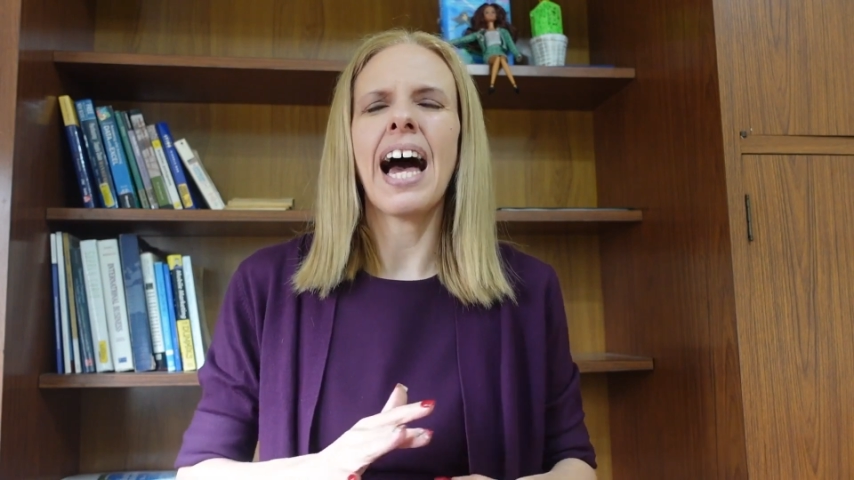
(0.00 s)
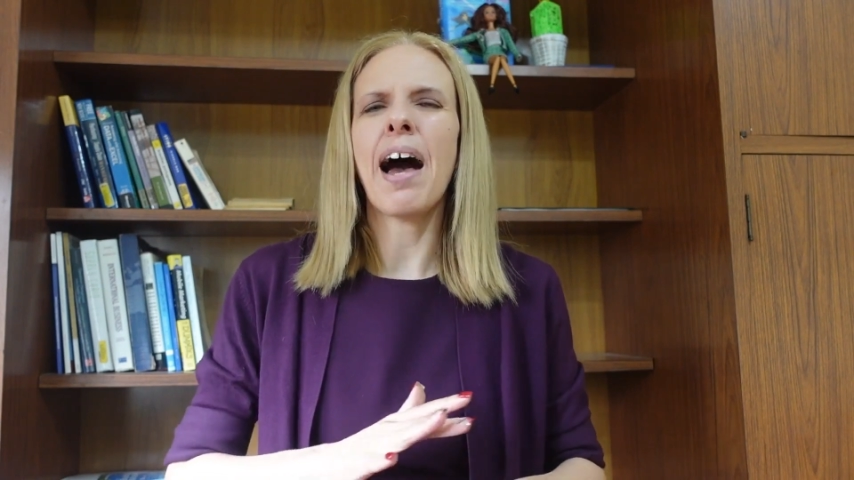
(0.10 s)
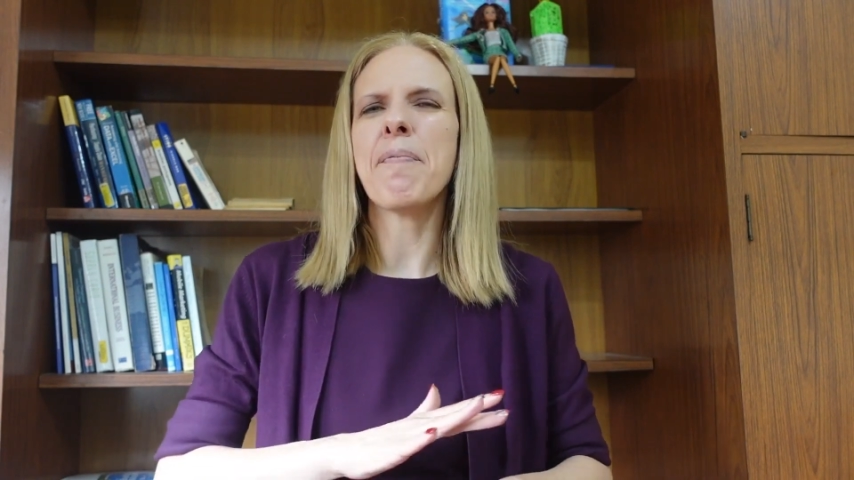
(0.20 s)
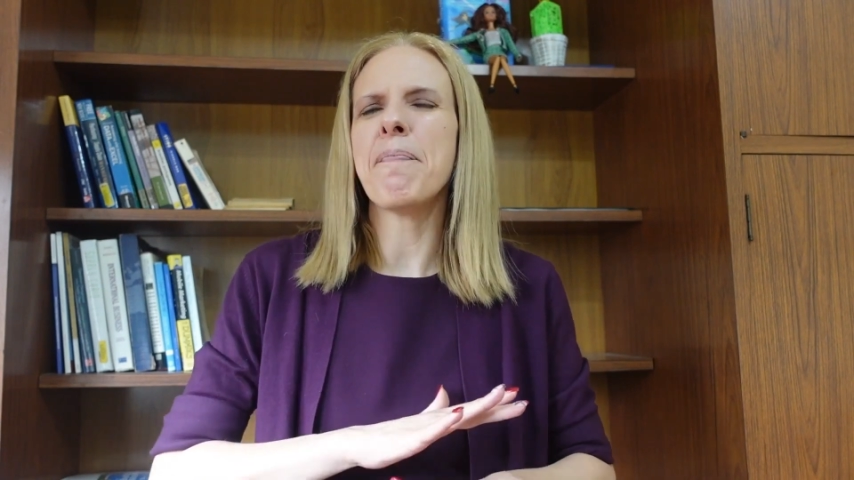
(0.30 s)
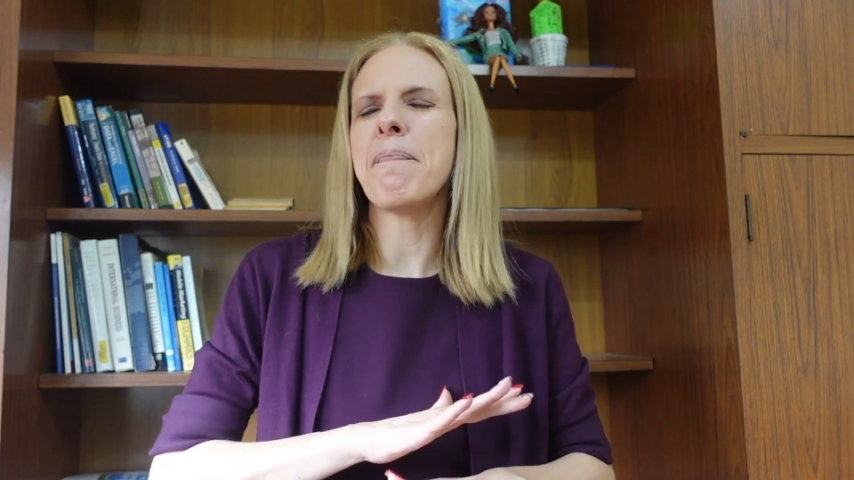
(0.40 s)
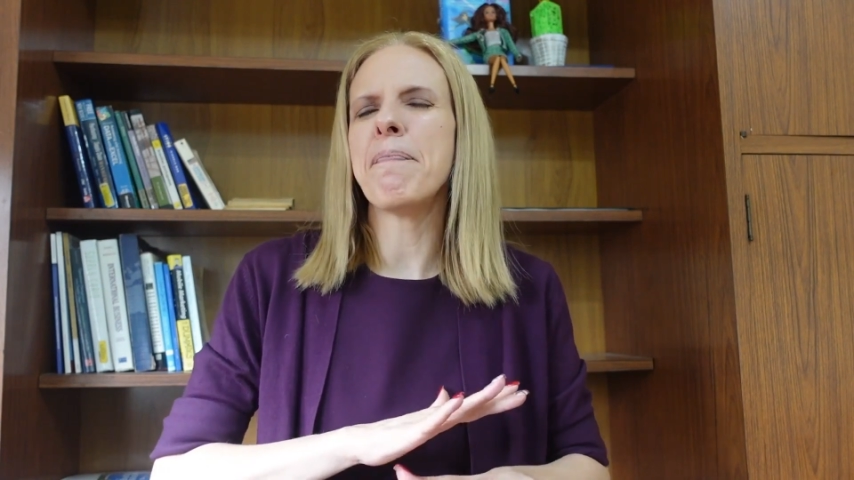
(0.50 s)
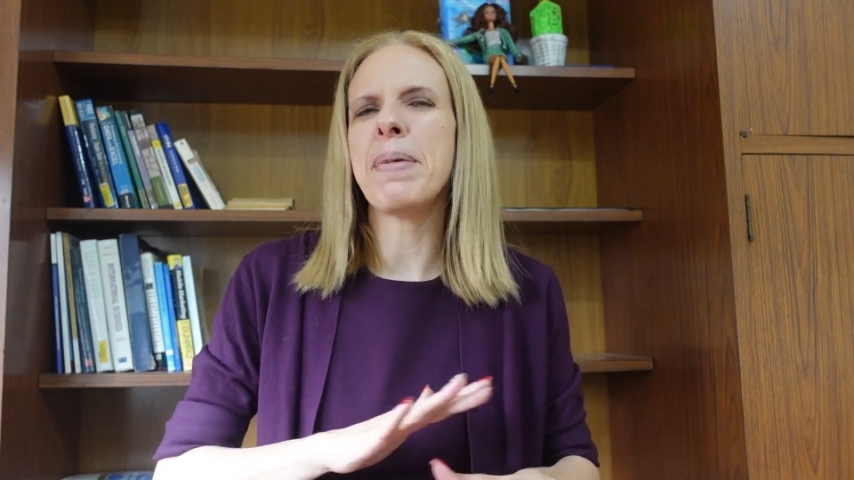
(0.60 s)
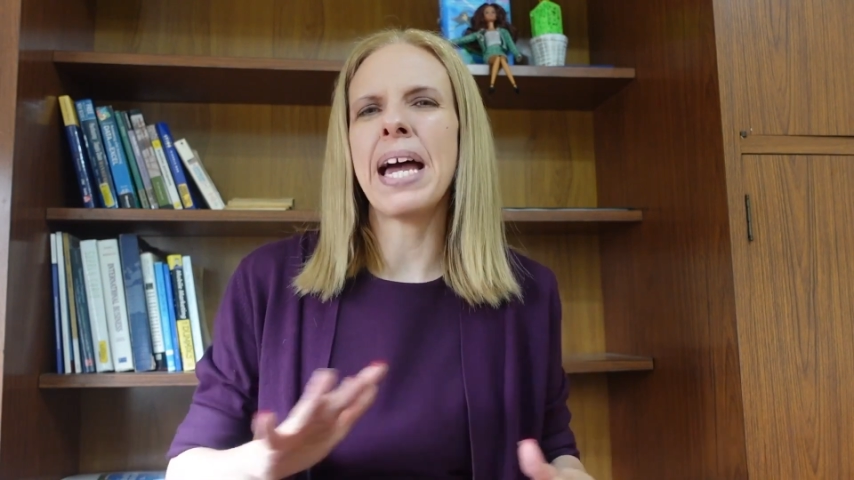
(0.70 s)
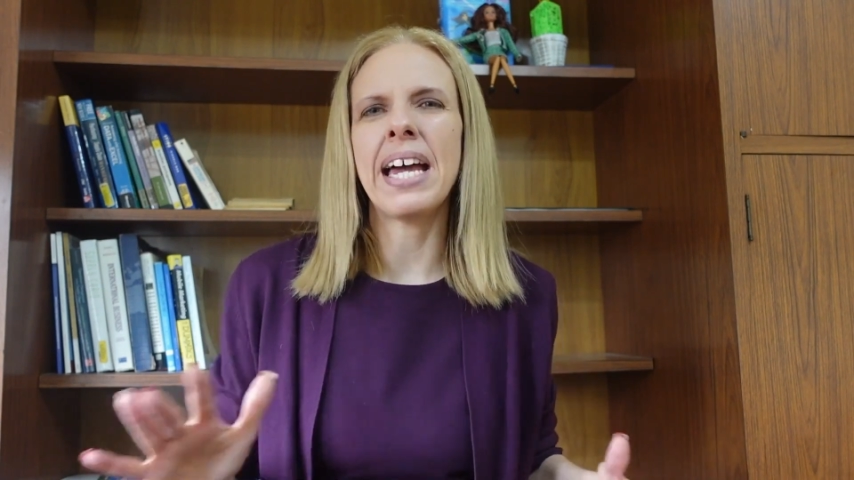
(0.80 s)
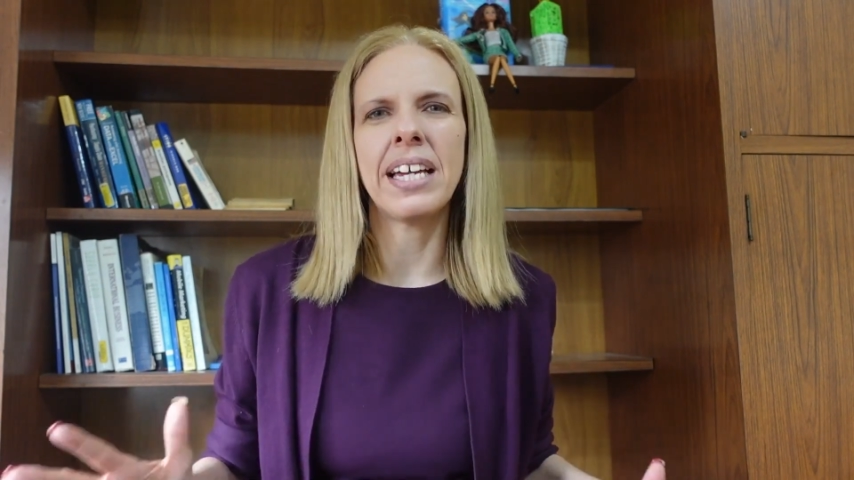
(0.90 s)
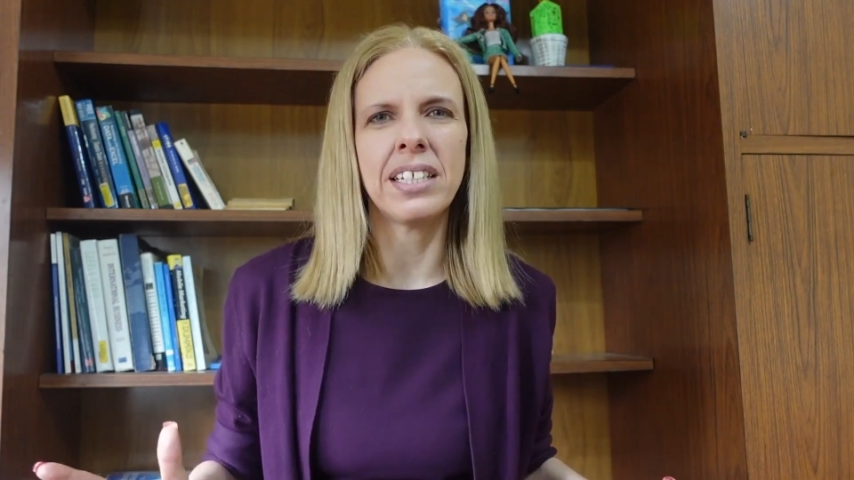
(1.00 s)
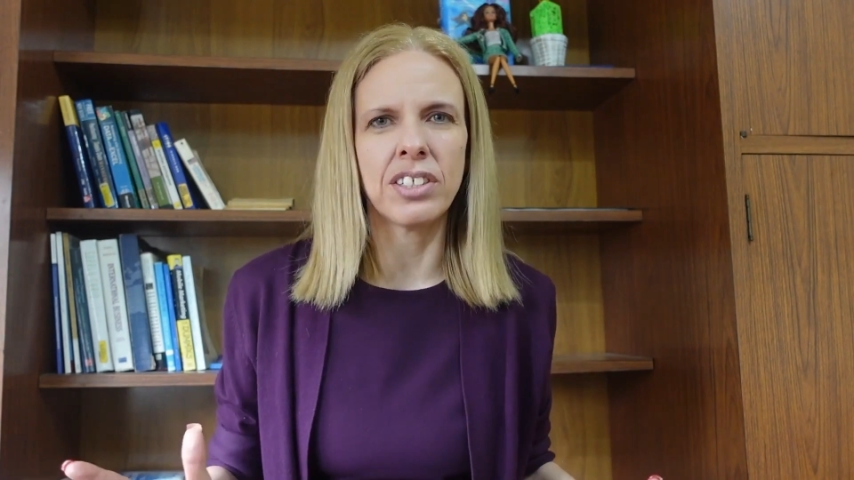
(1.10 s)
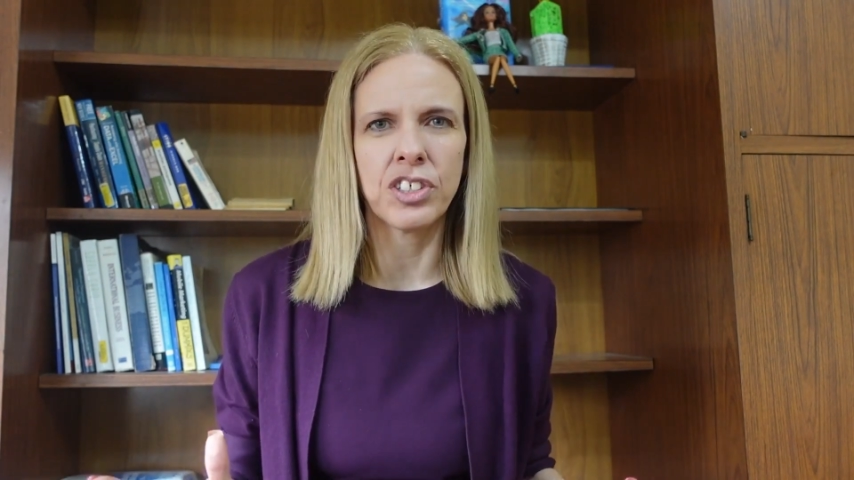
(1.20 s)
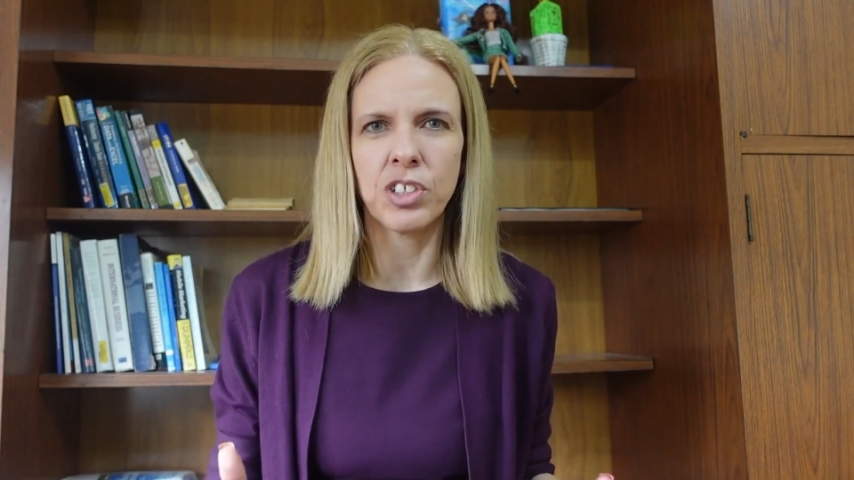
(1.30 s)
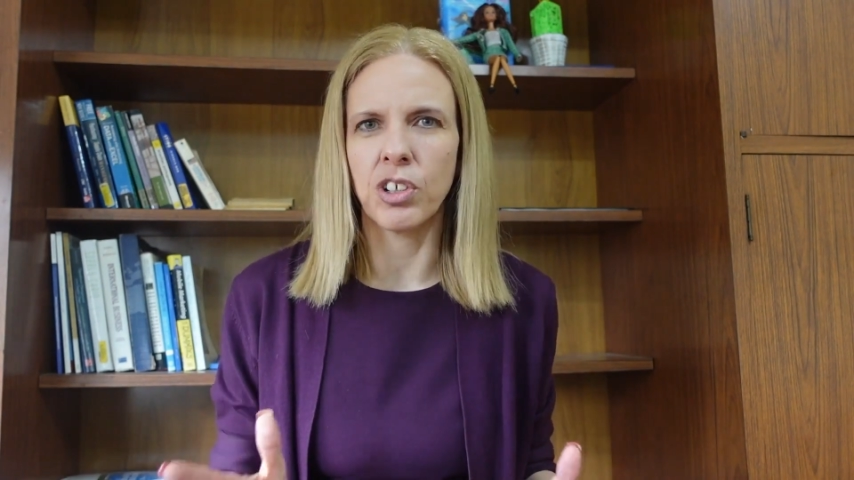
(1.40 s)
a
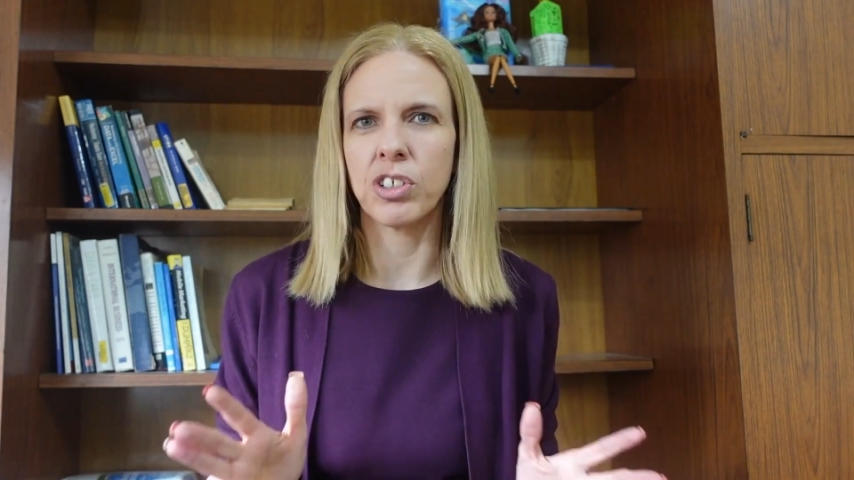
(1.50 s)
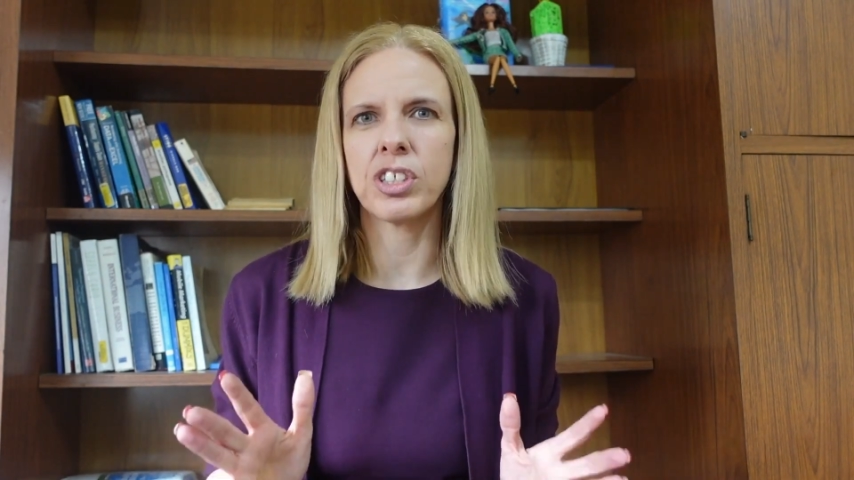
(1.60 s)
major